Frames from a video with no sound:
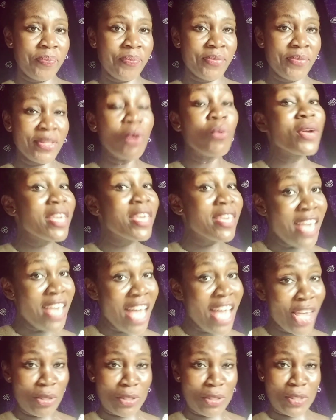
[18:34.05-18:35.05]
They will
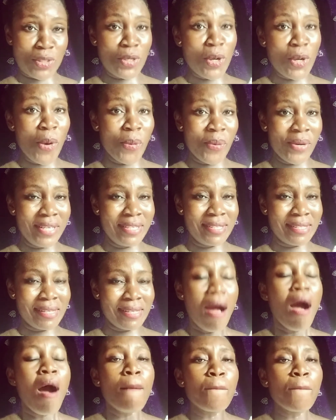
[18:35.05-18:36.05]
hear your stories,
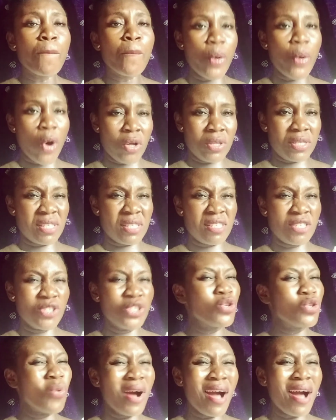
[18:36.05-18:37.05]
but
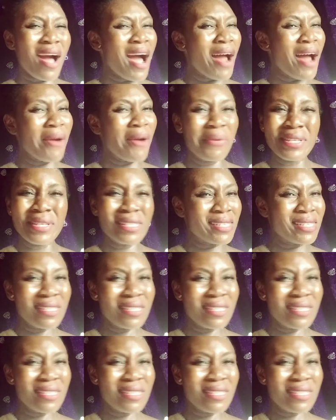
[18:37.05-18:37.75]
you aren't